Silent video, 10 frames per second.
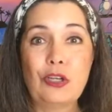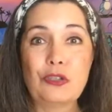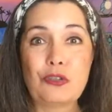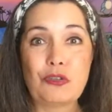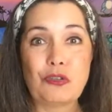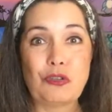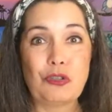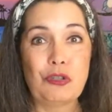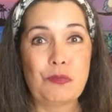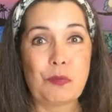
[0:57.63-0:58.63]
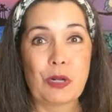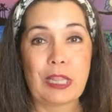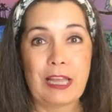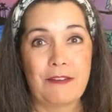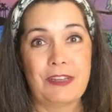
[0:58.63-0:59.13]
super
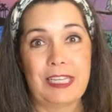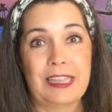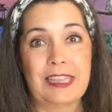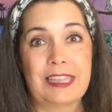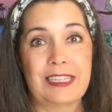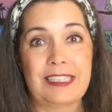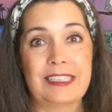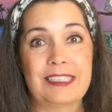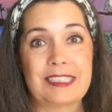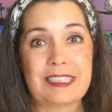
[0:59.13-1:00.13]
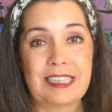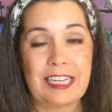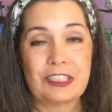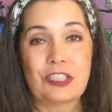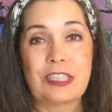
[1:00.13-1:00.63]
loving the
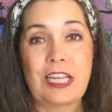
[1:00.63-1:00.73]
selection